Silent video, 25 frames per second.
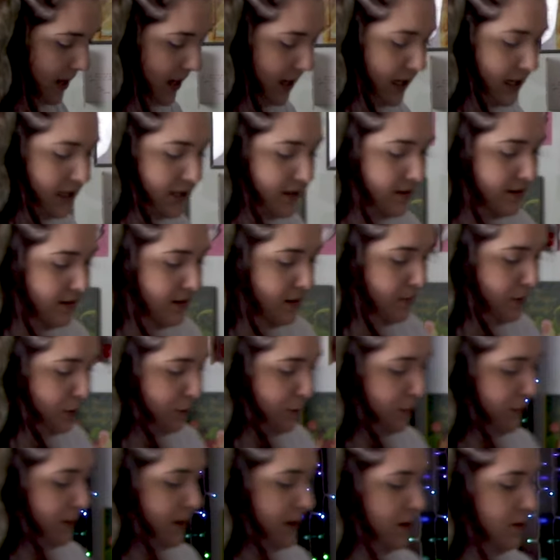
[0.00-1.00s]
I guess some
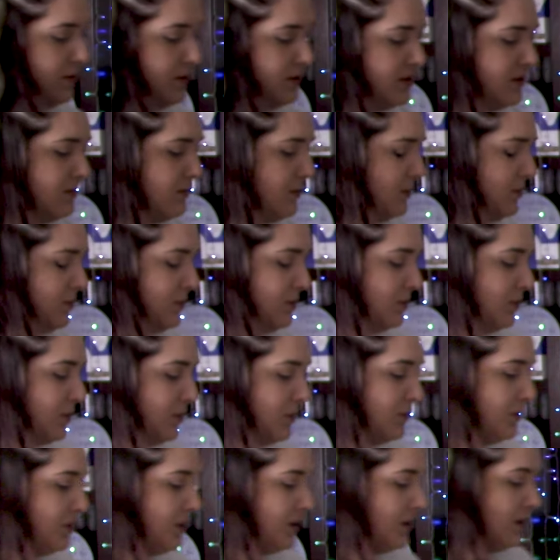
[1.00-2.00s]
people might know it, some people
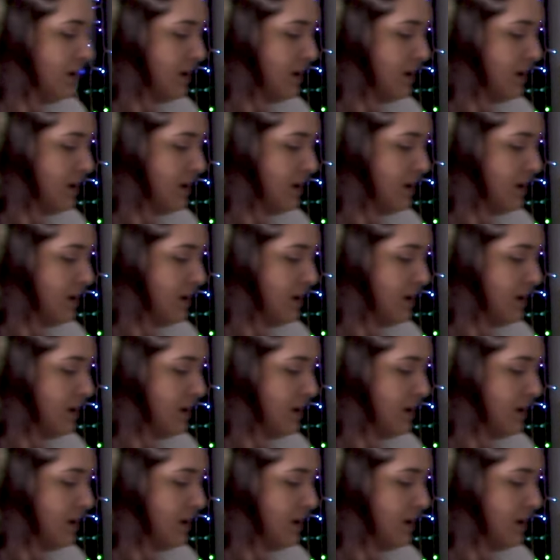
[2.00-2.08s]
won't,